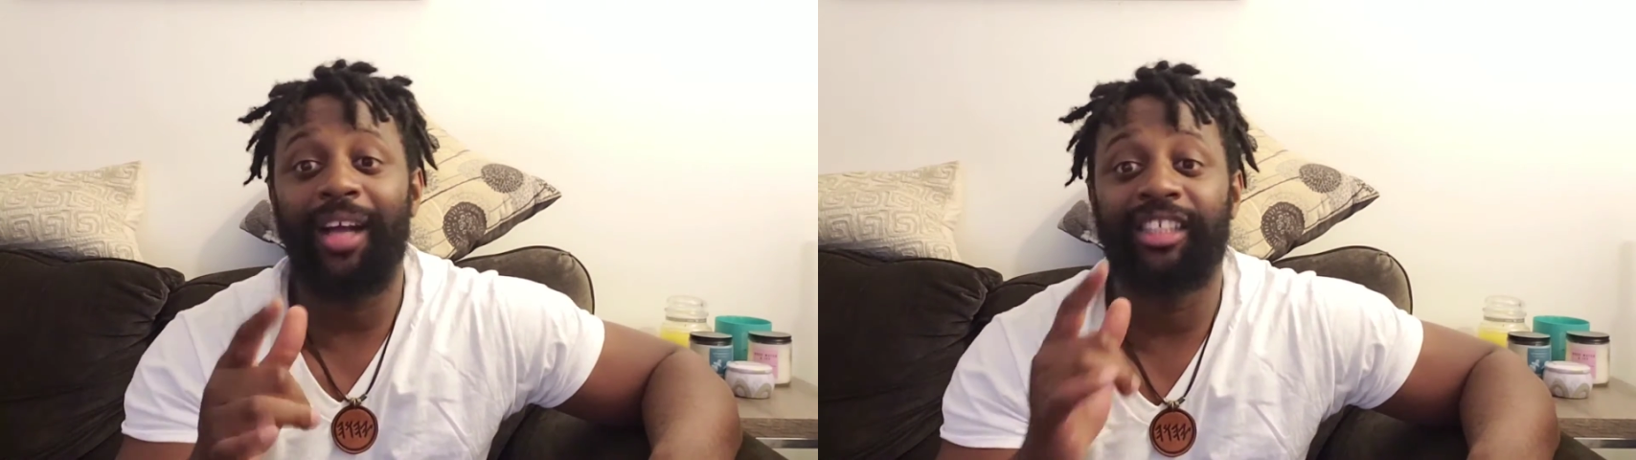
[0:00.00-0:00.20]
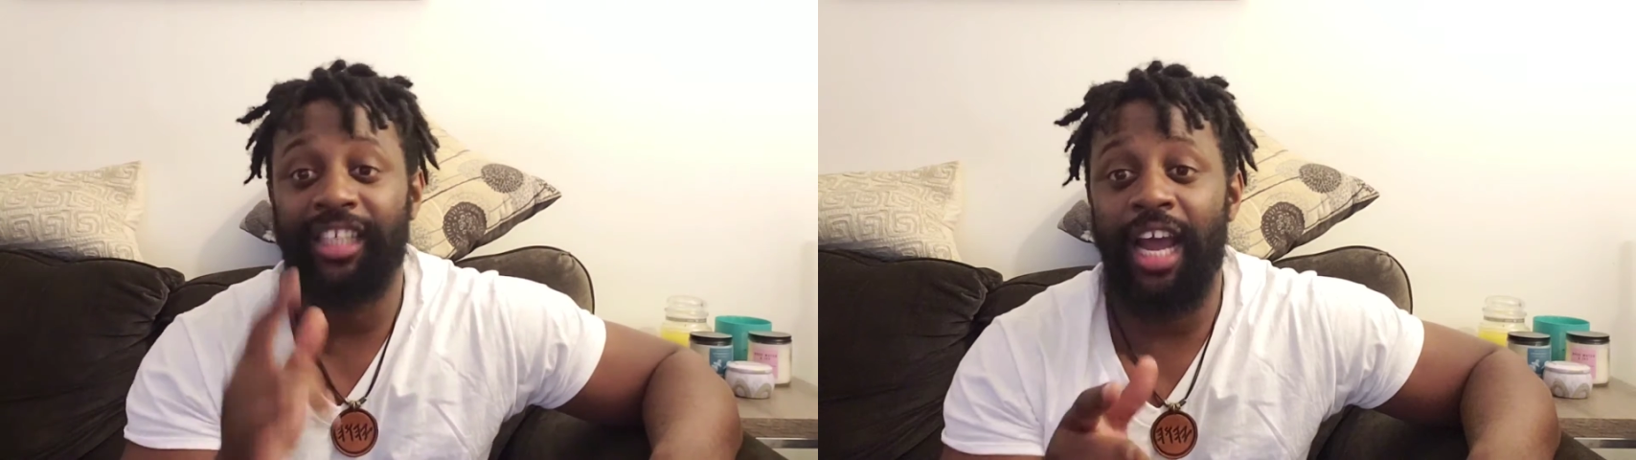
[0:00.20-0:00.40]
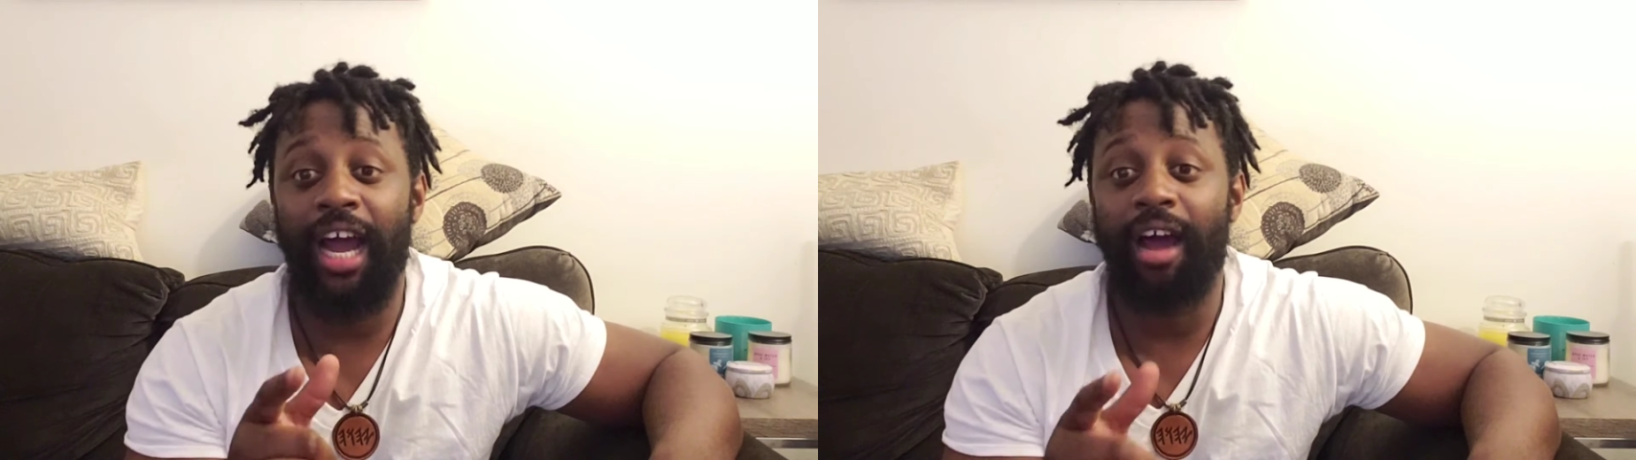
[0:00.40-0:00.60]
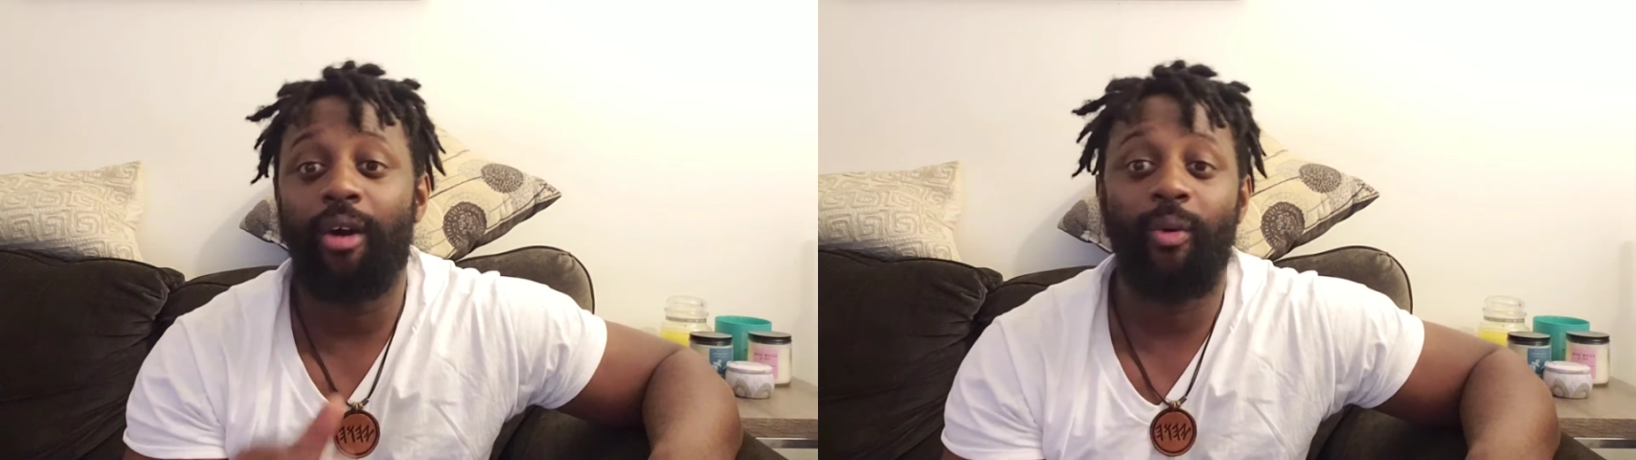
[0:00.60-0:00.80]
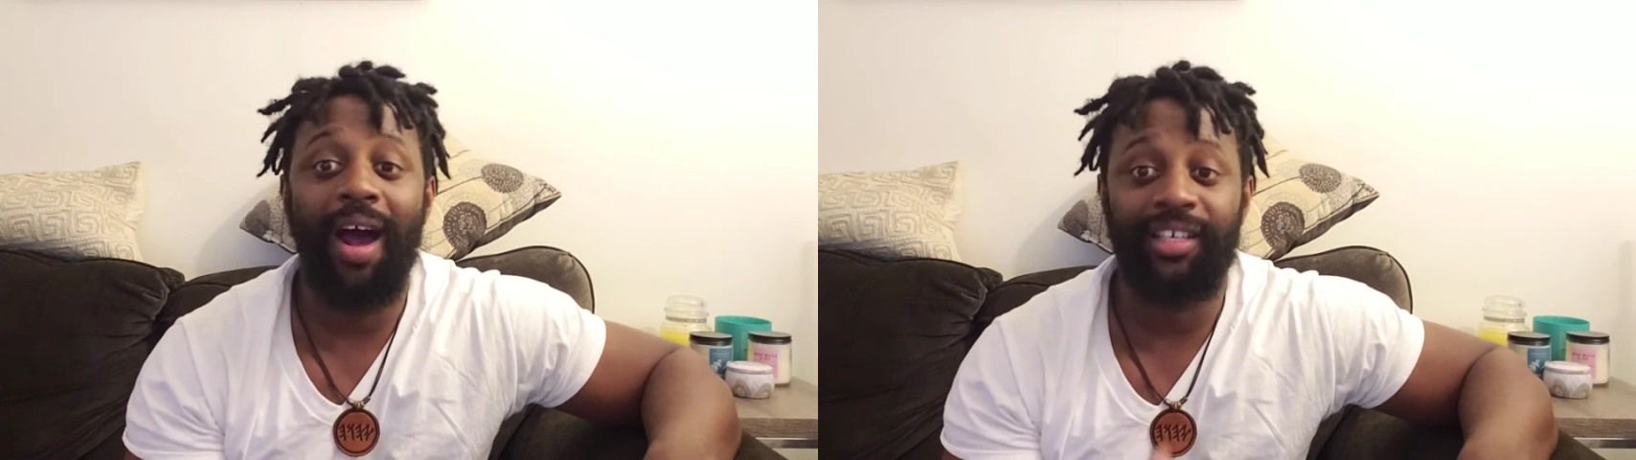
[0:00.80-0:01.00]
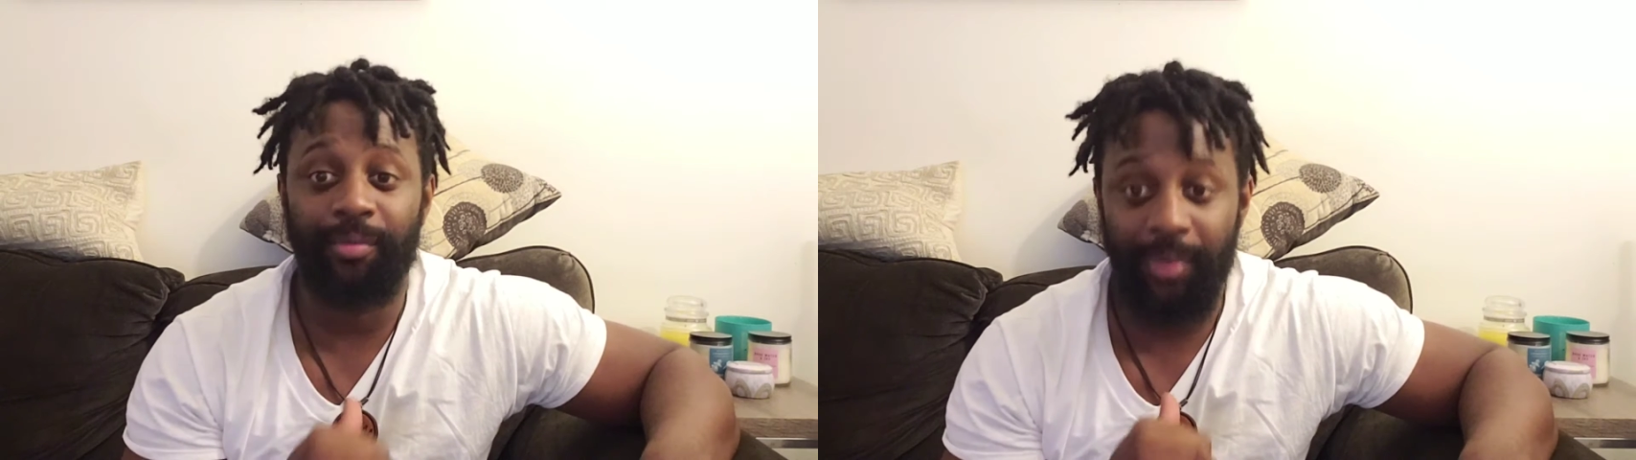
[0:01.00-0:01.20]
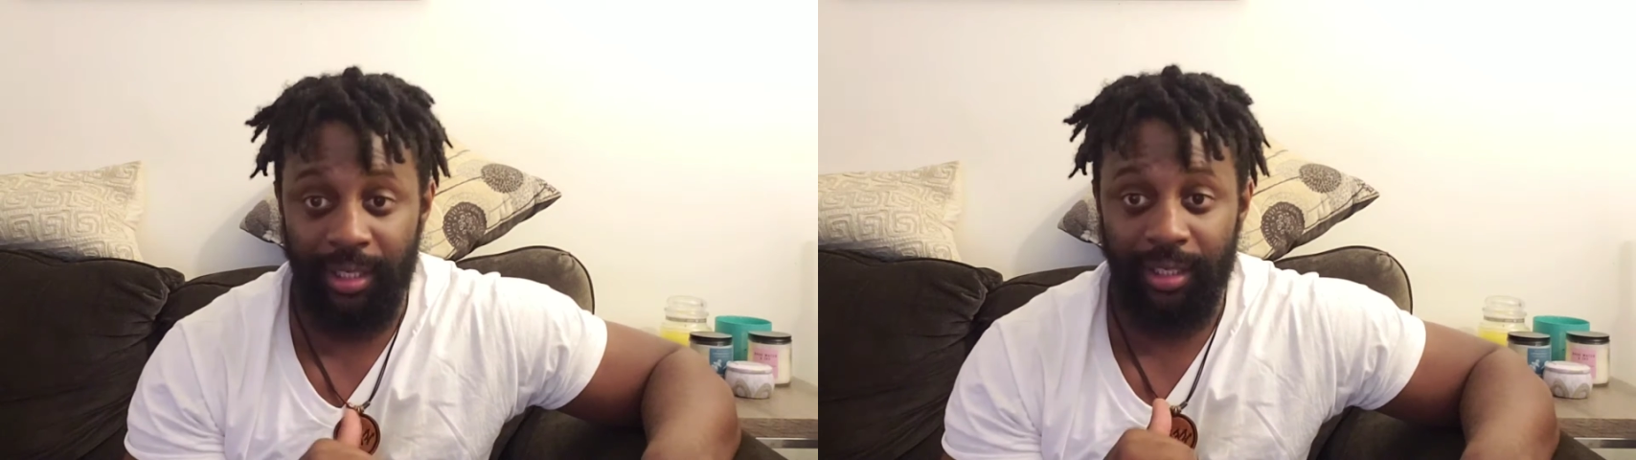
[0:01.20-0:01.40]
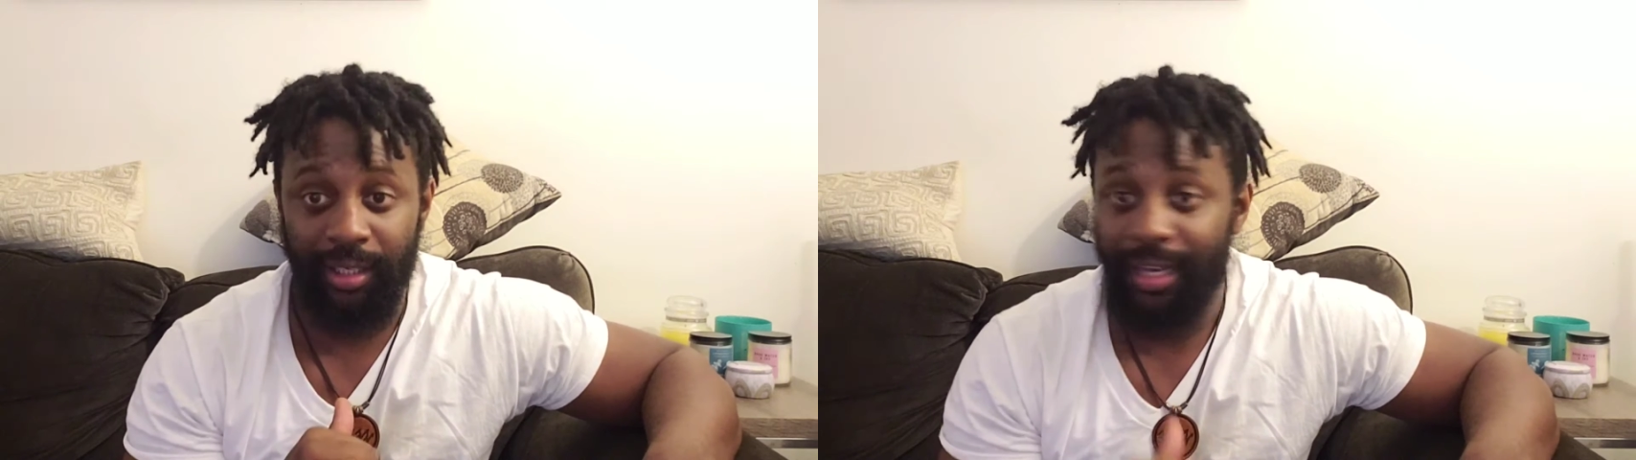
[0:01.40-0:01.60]
watching y'all watch
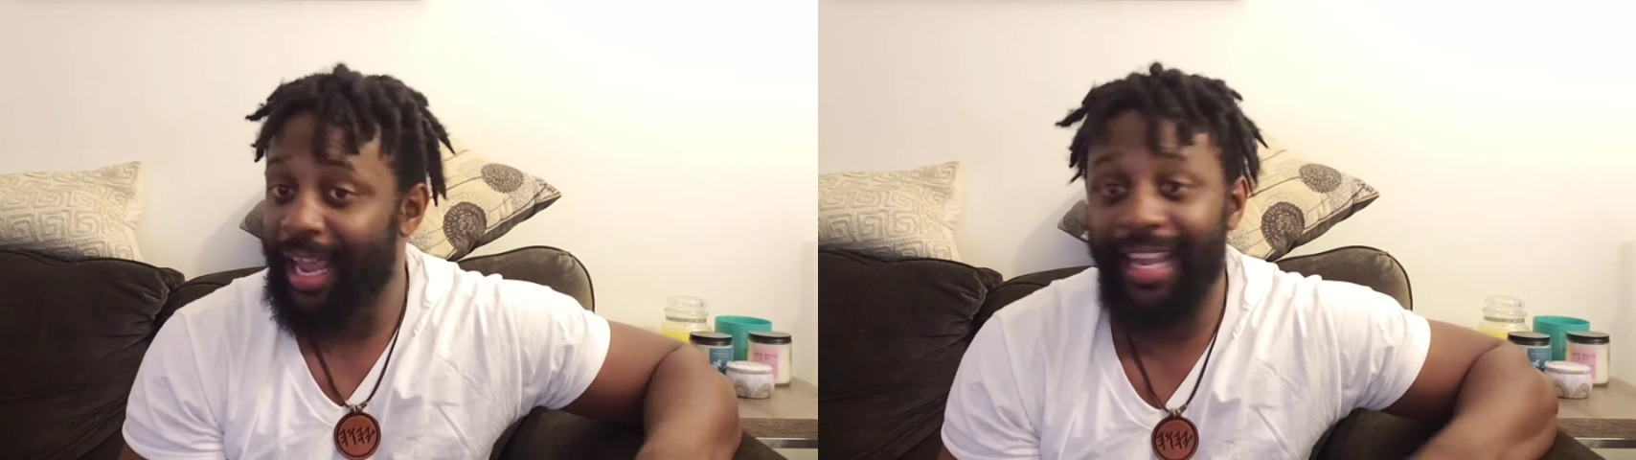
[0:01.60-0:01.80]
me.